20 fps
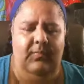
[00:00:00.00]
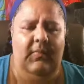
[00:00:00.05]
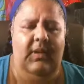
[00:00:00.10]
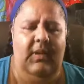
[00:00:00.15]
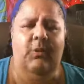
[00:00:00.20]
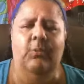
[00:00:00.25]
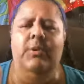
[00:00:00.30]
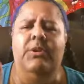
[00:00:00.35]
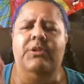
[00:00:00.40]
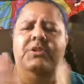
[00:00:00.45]

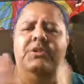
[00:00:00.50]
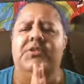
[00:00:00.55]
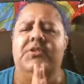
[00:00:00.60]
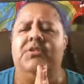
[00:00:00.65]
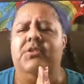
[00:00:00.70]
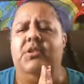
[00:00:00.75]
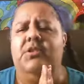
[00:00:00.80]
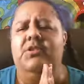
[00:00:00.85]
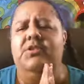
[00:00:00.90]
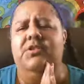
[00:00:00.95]
we just
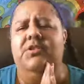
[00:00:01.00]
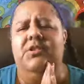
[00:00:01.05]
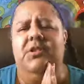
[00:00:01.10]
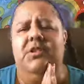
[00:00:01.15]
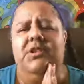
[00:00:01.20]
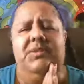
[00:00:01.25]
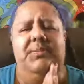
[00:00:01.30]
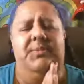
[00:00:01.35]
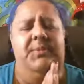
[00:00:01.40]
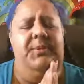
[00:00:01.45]
saw
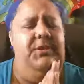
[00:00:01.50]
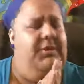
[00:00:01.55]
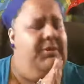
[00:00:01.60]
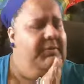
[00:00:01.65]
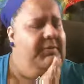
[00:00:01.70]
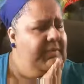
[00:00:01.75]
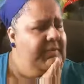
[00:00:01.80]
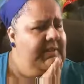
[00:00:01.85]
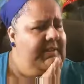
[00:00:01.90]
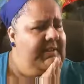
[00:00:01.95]
such
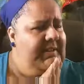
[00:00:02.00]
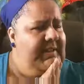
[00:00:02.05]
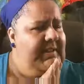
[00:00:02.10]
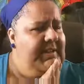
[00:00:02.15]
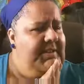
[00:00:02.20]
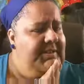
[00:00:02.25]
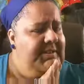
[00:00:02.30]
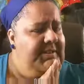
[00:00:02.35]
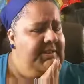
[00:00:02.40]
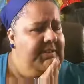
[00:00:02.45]
beautiful
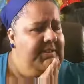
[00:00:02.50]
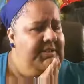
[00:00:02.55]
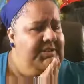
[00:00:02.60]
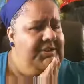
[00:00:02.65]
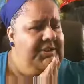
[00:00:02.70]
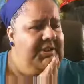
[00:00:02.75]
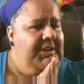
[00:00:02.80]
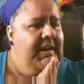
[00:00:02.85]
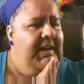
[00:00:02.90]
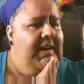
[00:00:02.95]
things here in
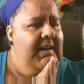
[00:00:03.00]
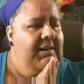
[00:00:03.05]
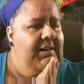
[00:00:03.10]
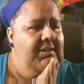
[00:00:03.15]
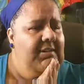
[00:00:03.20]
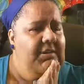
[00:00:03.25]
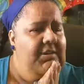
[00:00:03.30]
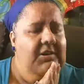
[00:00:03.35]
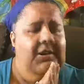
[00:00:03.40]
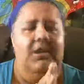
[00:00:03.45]

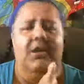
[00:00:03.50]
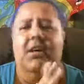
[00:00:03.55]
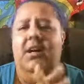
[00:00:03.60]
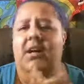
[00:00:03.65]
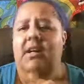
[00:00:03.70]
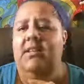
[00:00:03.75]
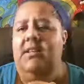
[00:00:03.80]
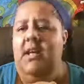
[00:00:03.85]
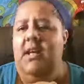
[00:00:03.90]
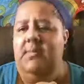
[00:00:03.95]
Chicago,
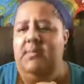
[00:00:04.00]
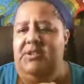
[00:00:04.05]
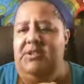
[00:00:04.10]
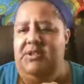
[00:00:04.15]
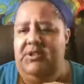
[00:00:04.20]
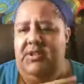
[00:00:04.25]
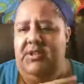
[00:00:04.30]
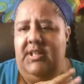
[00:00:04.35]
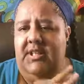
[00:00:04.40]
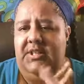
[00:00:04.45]

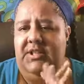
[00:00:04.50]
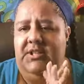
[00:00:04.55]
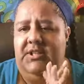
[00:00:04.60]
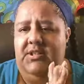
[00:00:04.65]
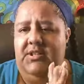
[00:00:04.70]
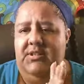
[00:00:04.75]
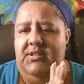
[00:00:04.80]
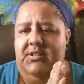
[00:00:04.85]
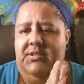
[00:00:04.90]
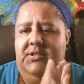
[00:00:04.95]

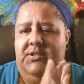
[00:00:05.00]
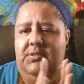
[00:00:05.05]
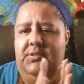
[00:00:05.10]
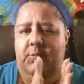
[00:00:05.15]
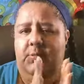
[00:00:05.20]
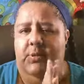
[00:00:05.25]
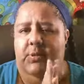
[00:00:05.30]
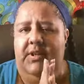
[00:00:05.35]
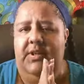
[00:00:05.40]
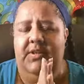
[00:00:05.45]
demonstrations
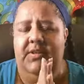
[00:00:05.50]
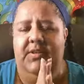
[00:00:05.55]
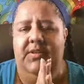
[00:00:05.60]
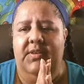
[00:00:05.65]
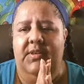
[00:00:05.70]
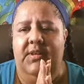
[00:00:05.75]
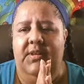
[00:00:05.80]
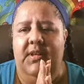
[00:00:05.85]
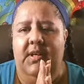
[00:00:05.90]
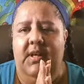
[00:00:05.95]

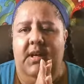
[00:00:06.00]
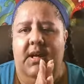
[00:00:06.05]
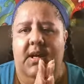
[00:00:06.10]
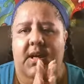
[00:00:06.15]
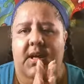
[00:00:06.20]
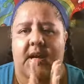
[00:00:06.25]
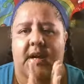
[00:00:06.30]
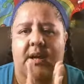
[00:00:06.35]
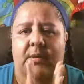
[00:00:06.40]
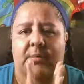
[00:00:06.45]
with
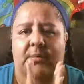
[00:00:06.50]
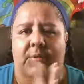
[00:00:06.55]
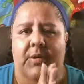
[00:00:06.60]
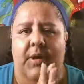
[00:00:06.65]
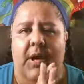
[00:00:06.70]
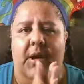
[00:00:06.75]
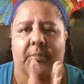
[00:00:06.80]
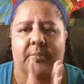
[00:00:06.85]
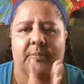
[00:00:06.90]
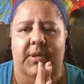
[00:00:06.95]

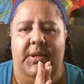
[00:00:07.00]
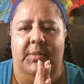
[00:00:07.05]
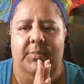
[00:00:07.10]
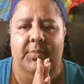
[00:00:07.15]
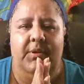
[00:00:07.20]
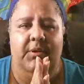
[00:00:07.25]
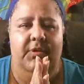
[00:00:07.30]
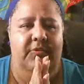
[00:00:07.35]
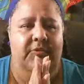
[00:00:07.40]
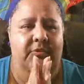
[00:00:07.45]
brown
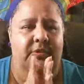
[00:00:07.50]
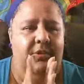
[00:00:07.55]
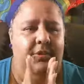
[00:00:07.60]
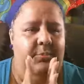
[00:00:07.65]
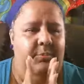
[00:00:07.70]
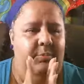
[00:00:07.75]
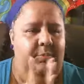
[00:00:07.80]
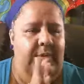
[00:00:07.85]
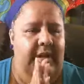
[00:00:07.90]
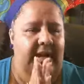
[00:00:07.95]
people for
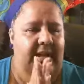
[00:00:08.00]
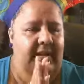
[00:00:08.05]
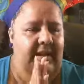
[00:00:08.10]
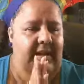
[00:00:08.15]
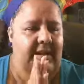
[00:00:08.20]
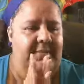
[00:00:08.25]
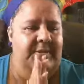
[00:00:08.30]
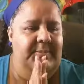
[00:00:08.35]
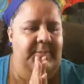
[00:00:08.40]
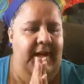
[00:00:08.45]
Black
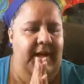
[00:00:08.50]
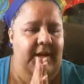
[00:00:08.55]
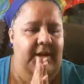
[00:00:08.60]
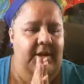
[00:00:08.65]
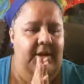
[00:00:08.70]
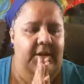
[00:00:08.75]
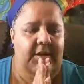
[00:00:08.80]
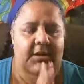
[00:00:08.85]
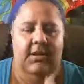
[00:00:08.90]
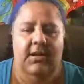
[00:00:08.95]
Lives
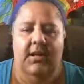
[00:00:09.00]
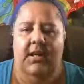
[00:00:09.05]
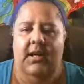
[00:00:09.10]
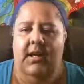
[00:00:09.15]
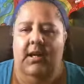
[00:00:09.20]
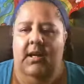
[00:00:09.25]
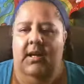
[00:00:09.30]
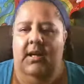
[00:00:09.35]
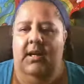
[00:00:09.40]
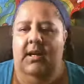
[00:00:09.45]
Matter.
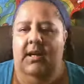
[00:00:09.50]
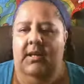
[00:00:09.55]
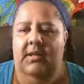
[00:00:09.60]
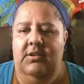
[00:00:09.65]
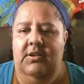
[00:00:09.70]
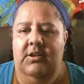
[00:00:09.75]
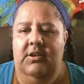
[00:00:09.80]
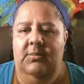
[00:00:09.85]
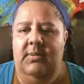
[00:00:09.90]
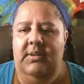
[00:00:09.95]

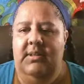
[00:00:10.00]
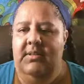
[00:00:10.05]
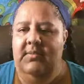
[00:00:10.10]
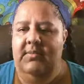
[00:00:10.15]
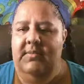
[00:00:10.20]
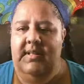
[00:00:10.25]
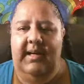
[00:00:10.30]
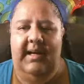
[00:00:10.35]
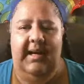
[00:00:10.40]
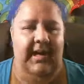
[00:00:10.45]
Don't
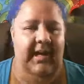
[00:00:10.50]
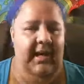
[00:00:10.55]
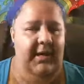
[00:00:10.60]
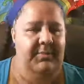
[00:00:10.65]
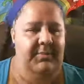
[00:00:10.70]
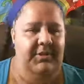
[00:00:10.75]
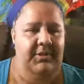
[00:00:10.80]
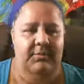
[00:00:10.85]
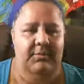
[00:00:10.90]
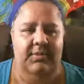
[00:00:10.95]
believe the
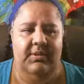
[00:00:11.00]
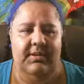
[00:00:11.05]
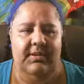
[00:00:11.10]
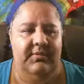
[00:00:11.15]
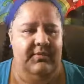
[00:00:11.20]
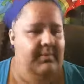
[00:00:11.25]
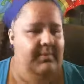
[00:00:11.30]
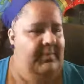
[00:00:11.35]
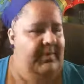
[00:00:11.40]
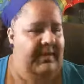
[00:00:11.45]
hype, don't
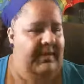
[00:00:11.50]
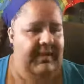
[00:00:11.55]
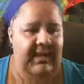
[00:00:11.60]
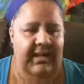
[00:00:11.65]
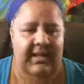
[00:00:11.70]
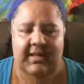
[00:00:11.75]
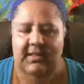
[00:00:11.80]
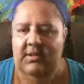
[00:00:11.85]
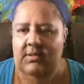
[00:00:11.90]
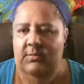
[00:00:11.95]
believe the
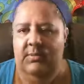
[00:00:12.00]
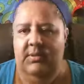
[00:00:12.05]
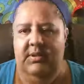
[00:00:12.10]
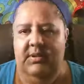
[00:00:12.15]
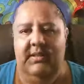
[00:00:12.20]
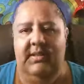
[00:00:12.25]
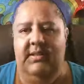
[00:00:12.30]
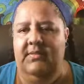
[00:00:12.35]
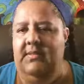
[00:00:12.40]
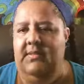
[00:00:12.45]
media, don't
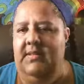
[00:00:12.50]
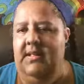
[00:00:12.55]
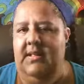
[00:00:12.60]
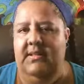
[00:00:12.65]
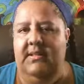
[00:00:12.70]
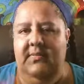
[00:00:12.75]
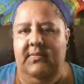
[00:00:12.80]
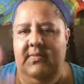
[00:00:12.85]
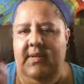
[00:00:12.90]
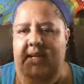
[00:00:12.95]
believe
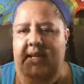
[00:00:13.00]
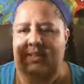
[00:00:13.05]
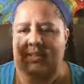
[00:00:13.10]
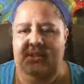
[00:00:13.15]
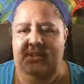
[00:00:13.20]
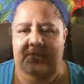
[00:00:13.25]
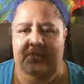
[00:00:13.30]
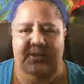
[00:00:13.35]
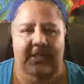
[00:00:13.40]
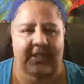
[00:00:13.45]
that
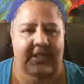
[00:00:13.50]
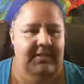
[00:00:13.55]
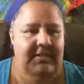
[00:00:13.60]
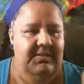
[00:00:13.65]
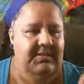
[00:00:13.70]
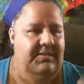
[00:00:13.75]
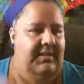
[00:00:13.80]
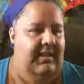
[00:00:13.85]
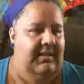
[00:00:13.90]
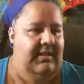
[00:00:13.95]

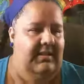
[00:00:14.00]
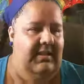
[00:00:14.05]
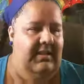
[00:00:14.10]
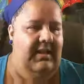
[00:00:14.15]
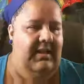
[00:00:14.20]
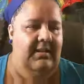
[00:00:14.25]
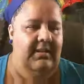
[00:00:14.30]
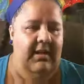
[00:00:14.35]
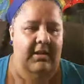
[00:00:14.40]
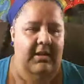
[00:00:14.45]
divisiveness that
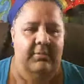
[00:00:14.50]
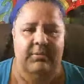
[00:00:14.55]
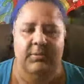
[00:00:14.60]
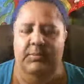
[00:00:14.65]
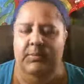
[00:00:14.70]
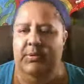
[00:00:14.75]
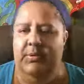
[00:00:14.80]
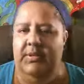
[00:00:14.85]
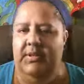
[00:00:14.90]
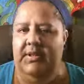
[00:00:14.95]
they are
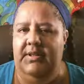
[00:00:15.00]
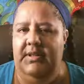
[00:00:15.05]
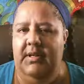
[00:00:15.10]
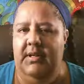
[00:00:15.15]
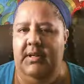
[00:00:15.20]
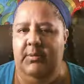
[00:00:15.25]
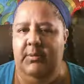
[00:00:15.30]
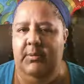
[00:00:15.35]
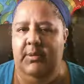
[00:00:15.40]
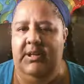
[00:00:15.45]
reporting
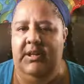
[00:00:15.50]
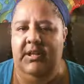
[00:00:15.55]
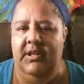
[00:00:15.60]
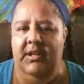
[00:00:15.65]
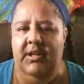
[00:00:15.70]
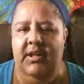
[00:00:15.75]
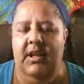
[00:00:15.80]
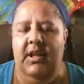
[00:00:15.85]
everywhere.